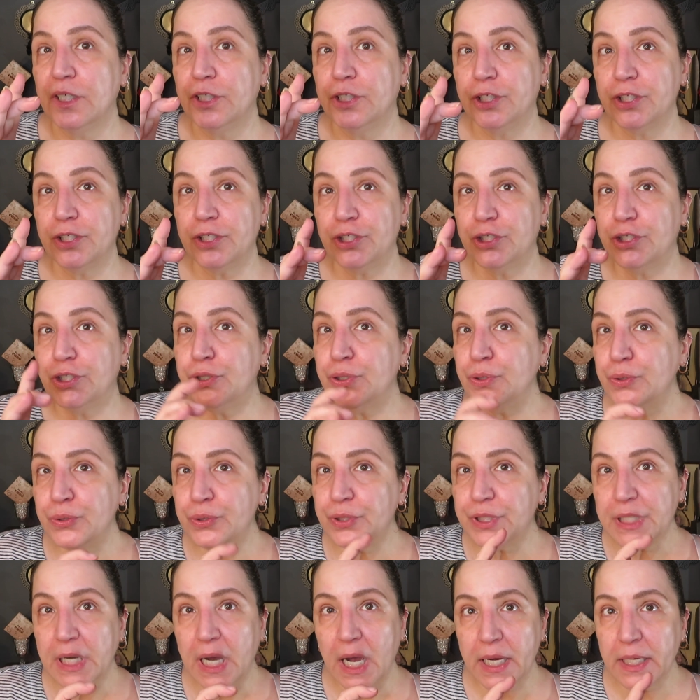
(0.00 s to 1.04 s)
Just 2
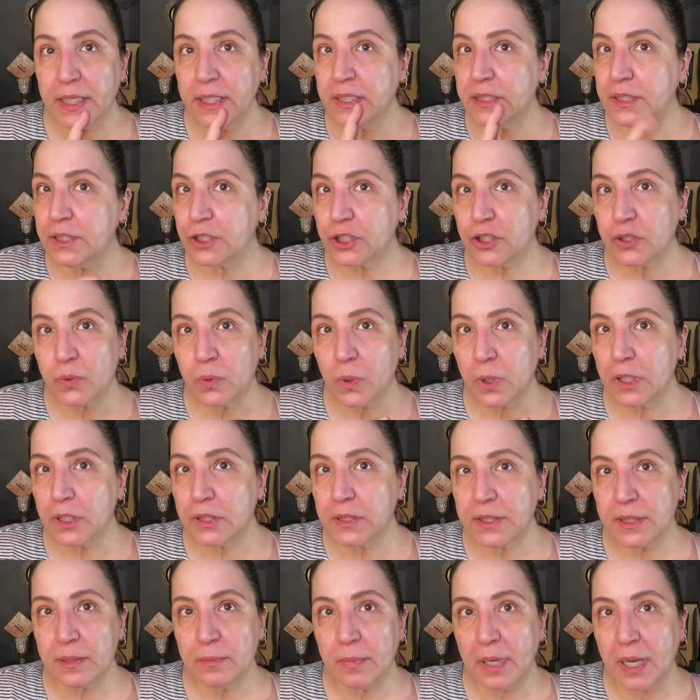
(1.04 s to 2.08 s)
tiny
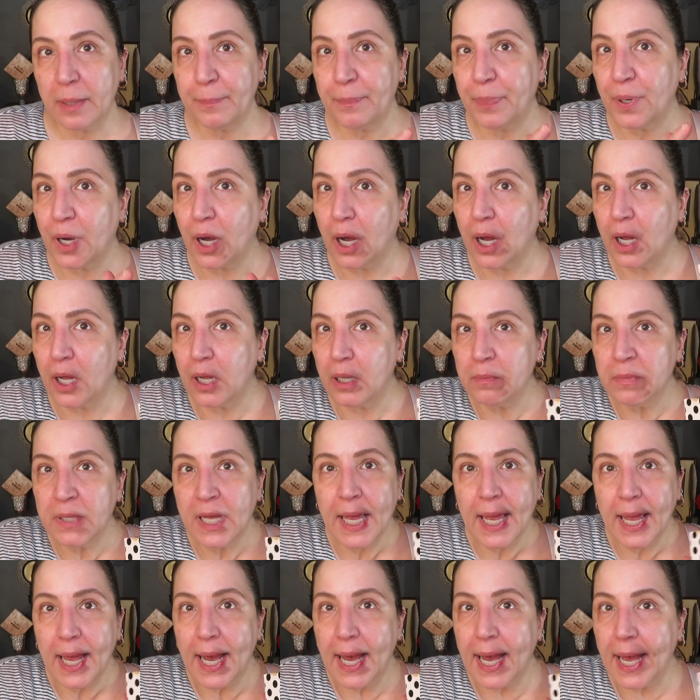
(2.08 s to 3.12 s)
squirts in my palm,
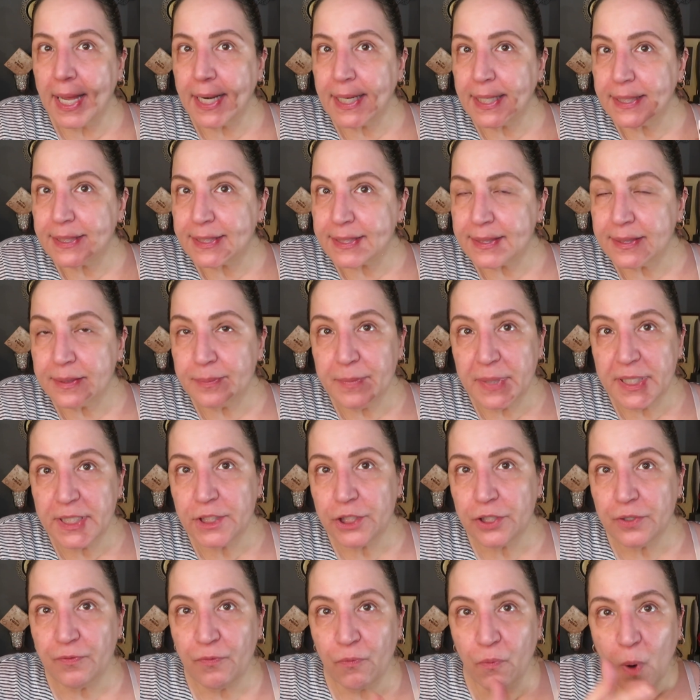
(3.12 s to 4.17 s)
add a
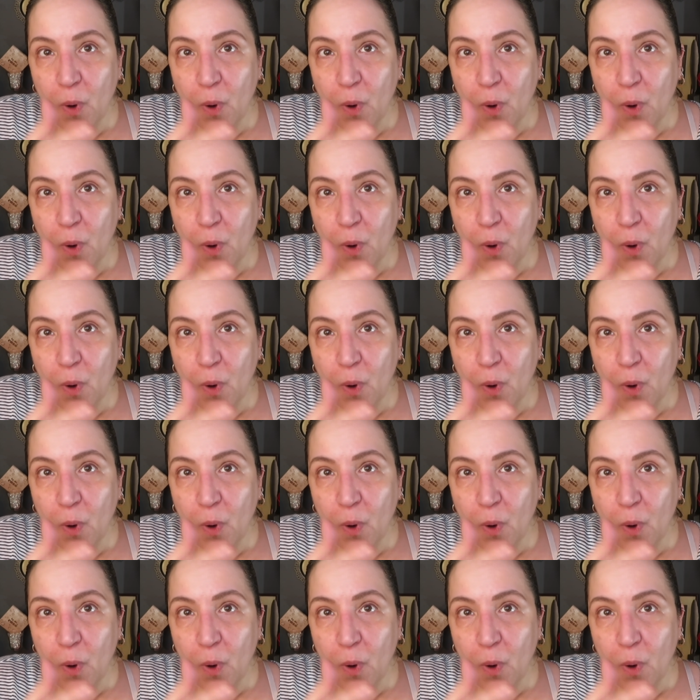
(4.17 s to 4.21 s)
smidge of